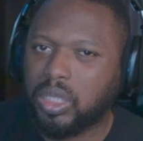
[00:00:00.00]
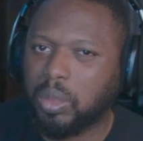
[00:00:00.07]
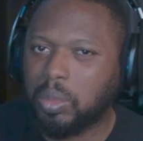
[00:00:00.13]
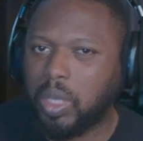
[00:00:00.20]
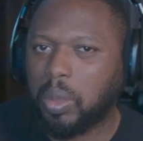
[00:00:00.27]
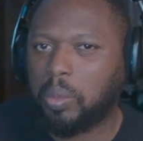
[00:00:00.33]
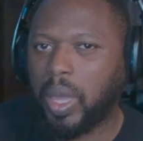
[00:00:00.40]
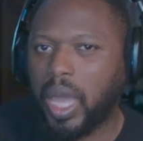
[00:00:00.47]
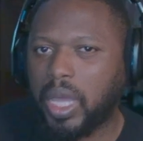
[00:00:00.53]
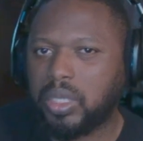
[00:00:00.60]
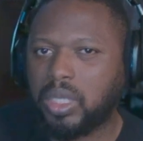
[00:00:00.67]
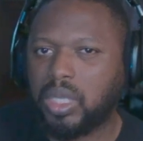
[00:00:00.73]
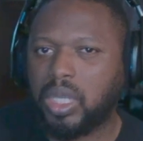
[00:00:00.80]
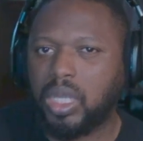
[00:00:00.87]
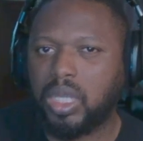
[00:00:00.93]
in some
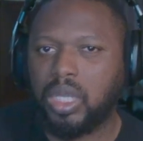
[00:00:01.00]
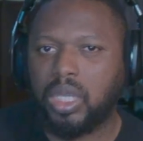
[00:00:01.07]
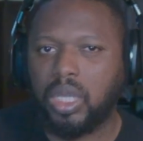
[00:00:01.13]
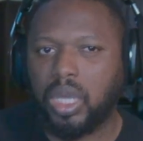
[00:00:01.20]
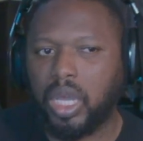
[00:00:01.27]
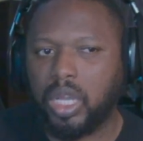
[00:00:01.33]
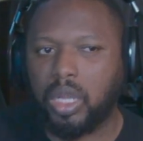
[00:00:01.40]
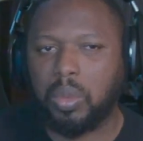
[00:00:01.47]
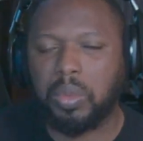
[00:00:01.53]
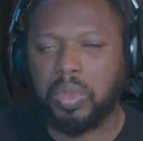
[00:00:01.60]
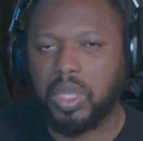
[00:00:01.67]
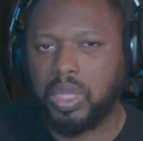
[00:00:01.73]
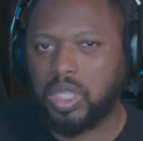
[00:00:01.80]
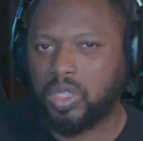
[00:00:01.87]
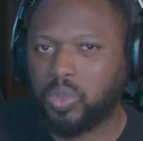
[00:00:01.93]
capacity. I
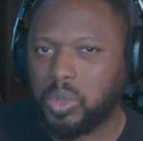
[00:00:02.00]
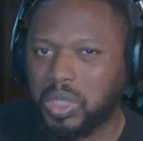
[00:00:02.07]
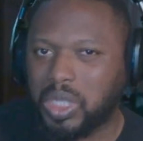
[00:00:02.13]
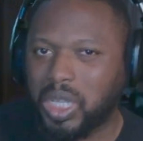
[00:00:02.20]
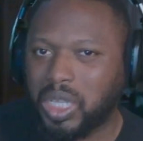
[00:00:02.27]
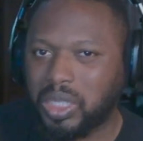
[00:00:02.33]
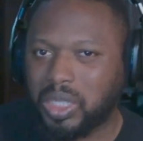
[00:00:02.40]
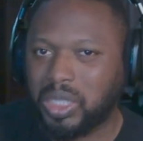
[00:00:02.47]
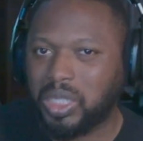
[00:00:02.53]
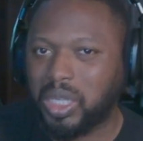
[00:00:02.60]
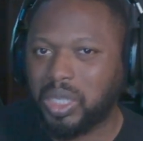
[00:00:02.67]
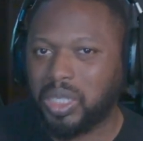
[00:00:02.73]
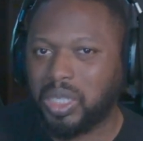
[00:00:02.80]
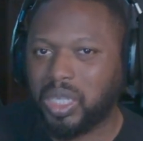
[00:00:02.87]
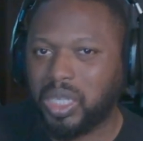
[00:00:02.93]
don't think this was
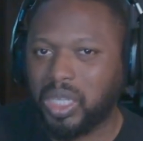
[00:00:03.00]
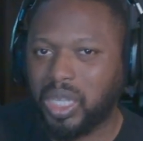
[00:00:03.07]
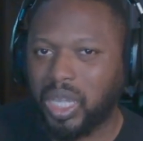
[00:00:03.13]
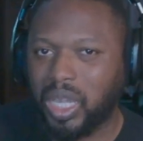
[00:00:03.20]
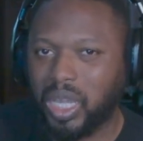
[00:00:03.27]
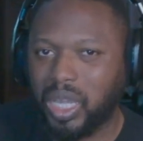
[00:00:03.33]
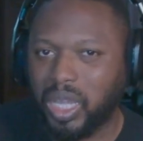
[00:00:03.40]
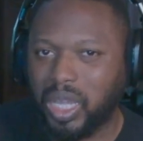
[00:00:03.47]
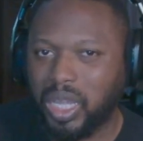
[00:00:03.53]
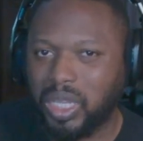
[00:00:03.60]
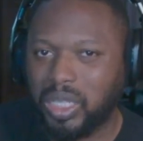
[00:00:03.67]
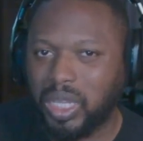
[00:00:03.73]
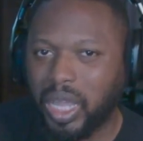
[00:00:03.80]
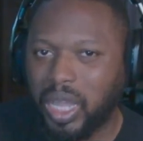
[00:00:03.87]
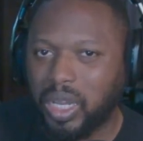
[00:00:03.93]
necessarily
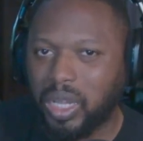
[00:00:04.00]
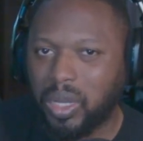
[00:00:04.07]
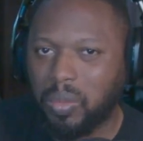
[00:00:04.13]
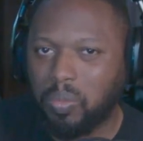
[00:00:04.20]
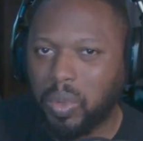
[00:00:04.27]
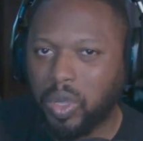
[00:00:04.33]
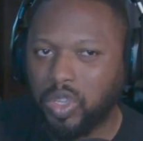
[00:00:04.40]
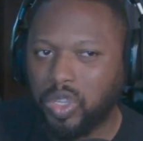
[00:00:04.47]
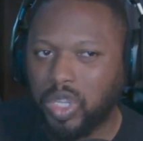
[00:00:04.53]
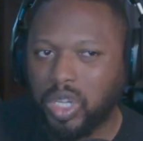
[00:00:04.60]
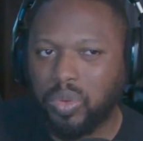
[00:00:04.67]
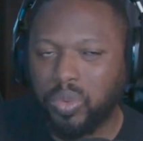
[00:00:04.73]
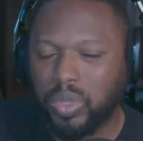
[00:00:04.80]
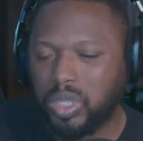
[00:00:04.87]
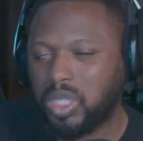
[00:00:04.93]
intended, but you
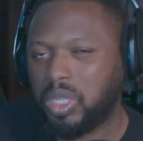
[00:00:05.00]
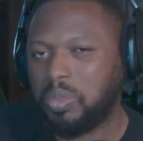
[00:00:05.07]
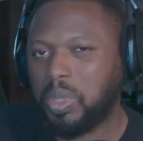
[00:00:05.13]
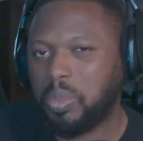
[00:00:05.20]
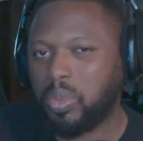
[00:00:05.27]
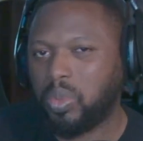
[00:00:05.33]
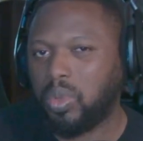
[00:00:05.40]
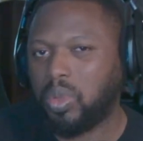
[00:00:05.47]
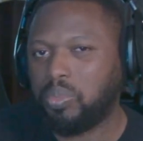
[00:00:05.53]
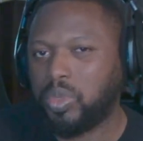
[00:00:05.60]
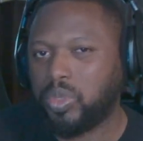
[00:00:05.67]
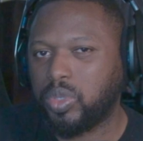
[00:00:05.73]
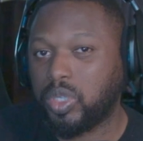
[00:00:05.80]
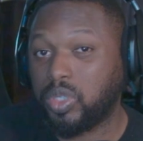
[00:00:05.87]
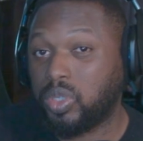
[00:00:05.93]
didn't really see people
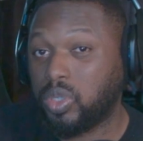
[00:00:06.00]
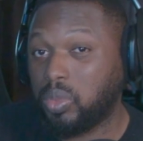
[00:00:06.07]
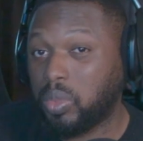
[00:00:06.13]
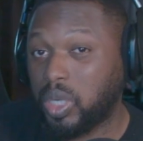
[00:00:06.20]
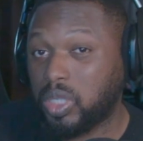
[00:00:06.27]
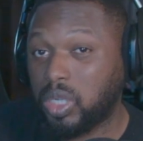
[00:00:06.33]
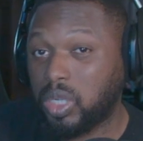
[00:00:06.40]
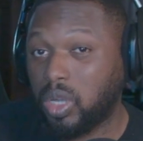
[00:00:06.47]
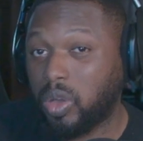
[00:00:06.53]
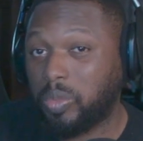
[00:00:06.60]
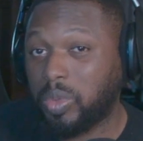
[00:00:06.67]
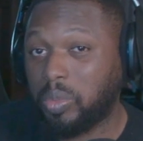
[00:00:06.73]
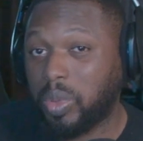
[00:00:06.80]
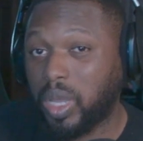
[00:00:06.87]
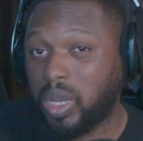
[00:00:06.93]
abuse it too much into
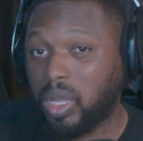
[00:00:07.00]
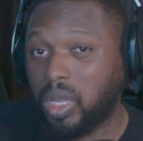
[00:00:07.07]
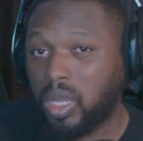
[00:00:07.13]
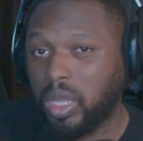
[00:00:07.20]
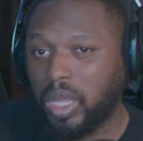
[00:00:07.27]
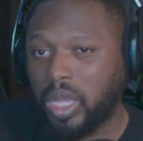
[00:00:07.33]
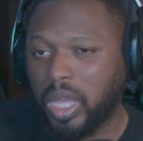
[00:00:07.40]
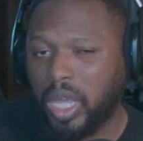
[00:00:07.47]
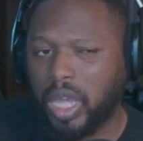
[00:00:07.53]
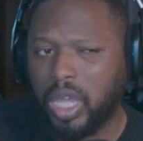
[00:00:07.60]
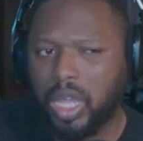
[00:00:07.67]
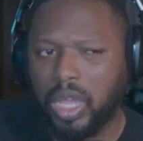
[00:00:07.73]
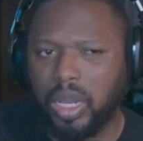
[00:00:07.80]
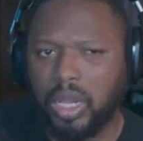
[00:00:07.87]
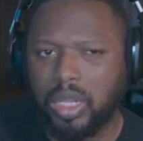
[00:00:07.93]
open beta.
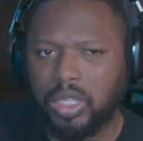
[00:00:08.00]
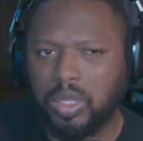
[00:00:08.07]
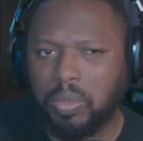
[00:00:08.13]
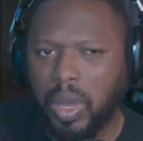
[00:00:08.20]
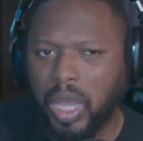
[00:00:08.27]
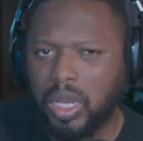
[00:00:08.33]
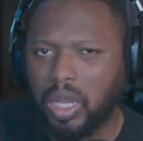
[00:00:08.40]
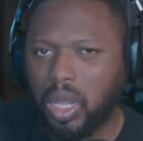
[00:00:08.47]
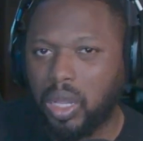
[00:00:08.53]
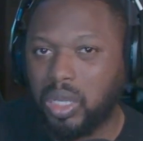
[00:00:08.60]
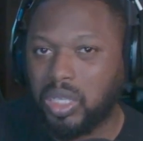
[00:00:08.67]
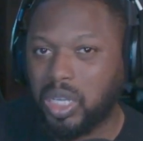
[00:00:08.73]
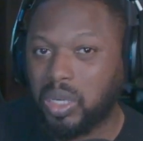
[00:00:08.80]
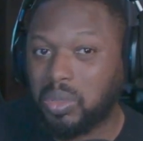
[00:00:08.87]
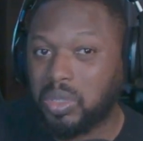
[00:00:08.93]
And to my
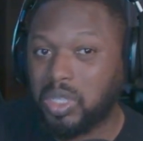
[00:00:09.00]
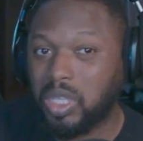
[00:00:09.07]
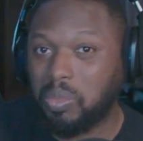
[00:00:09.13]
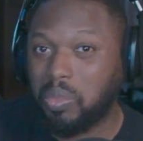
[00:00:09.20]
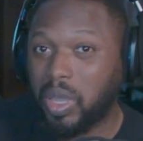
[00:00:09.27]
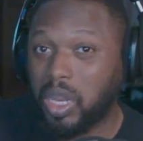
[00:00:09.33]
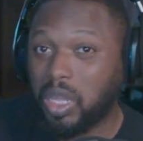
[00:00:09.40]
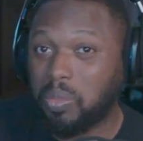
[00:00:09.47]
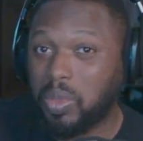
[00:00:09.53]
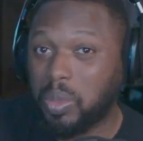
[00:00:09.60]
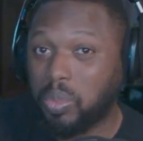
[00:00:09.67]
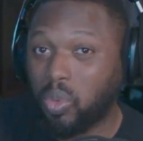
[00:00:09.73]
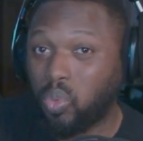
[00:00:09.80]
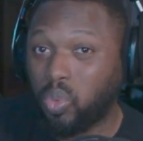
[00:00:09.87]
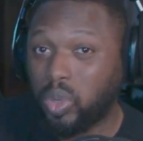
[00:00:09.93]
knowledge, I don't see many
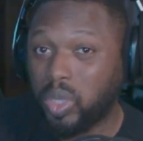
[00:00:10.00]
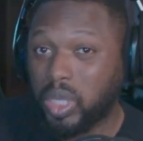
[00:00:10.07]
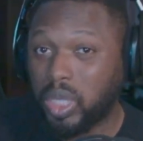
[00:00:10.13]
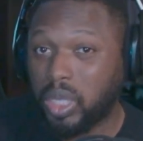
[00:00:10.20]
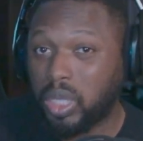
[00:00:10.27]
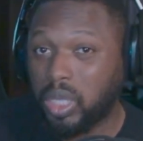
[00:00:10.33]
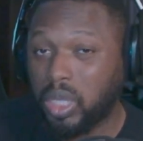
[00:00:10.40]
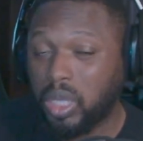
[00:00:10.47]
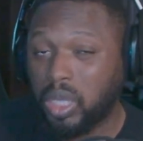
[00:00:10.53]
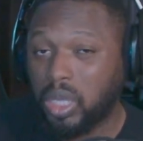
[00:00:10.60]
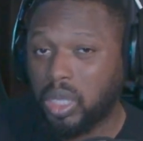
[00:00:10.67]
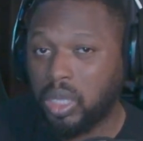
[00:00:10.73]
people really